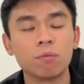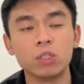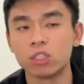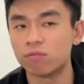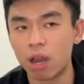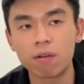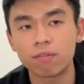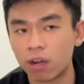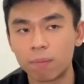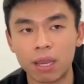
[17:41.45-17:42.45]
which is very,
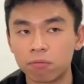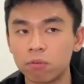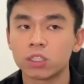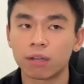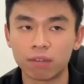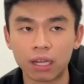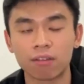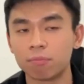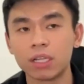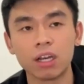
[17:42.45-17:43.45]
very painful, which I've done.
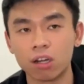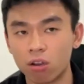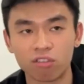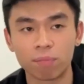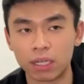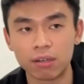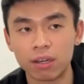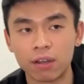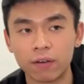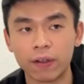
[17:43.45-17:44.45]
I've burned a lot of money.